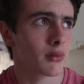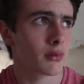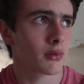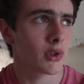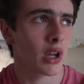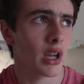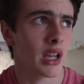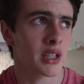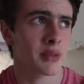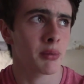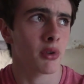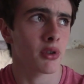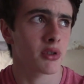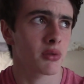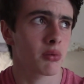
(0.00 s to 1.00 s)
The
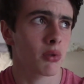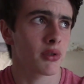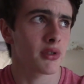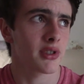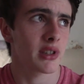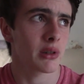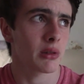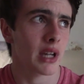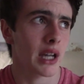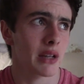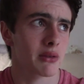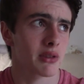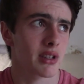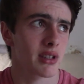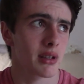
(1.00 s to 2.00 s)
Xbox One still
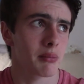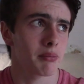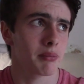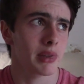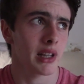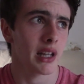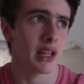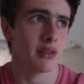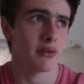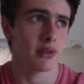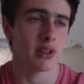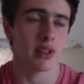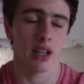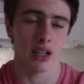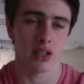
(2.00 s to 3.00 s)
counts as a play for
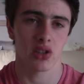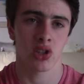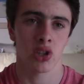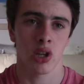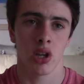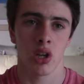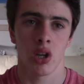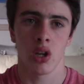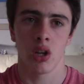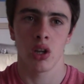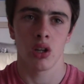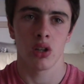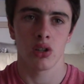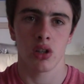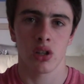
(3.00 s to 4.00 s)
next
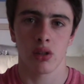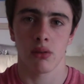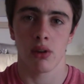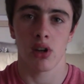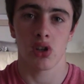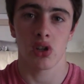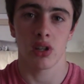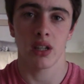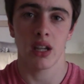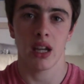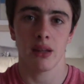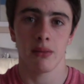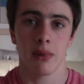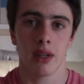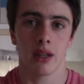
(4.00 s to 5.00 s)
generation
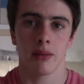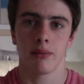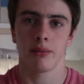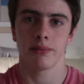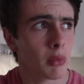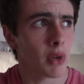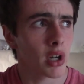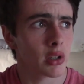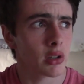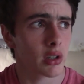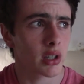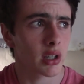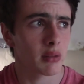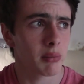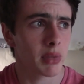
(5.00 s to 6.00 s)
gaming. Might
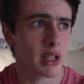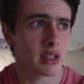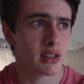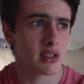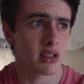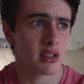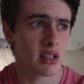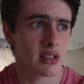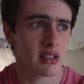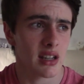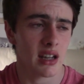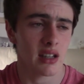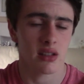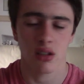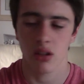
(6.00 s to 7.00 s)
look a bit into
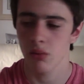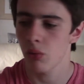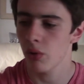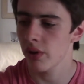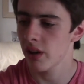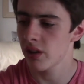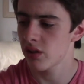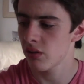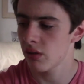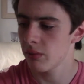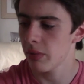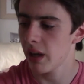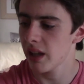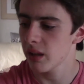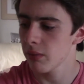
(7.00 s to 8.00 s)
Nintendo, what they're doing,
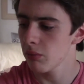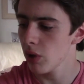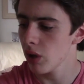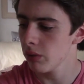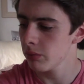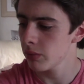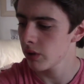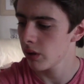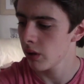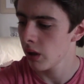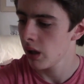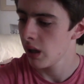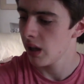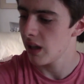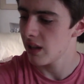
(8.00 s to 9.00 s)
but at the moment
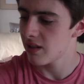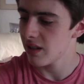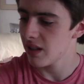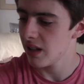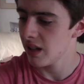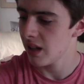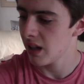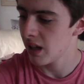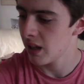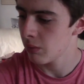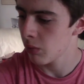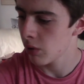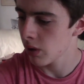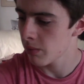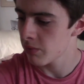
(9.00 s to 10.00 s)
it's EA
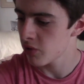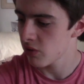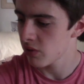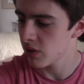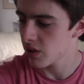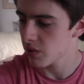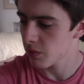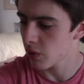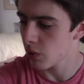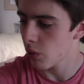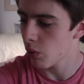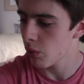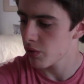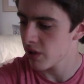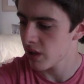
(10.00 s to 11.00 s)
while I'm doing this
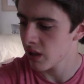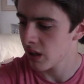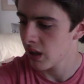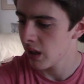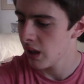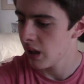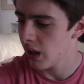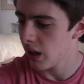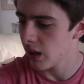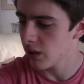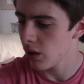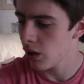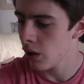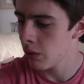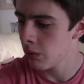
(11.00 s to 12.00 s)
recording. I
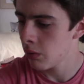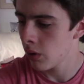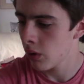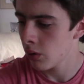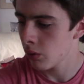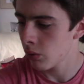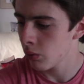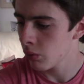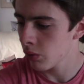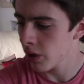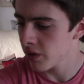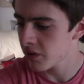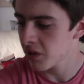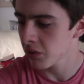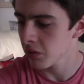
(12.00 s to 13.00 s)
know all I
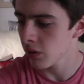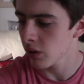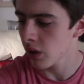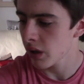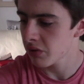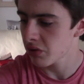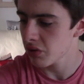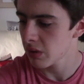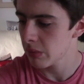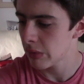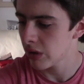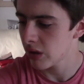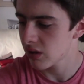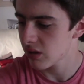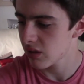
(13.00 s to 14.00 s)
see on the live stream
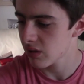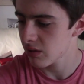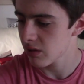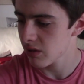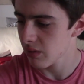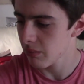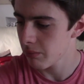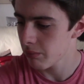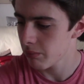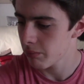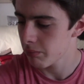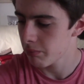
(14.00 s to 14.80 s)
is some